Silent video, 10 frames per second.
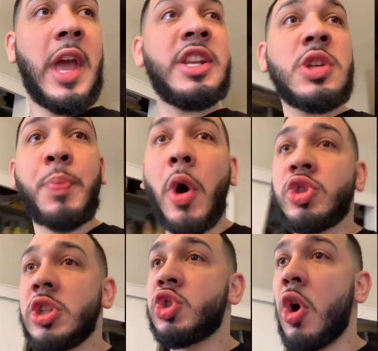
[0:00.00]
He just
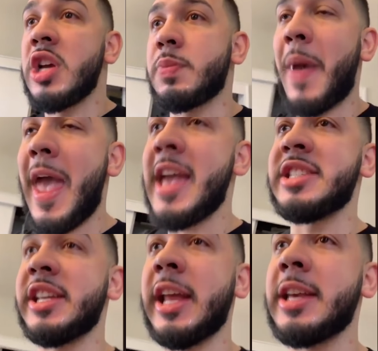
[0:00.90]
posted you on his page.
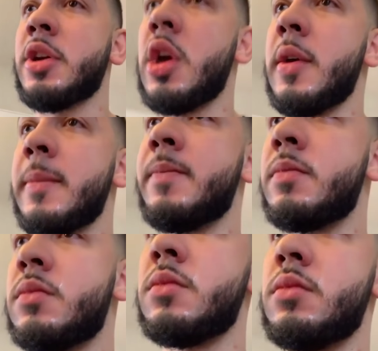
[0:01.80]
he, think he
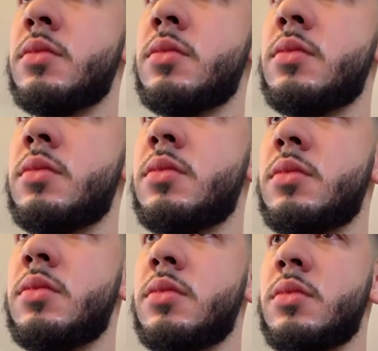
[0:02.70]
posted you
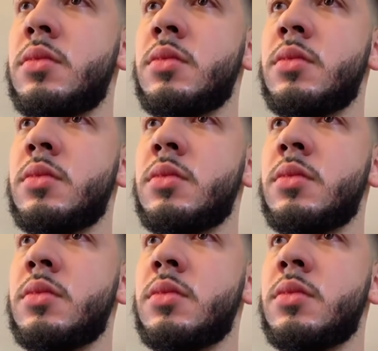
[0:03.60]
too.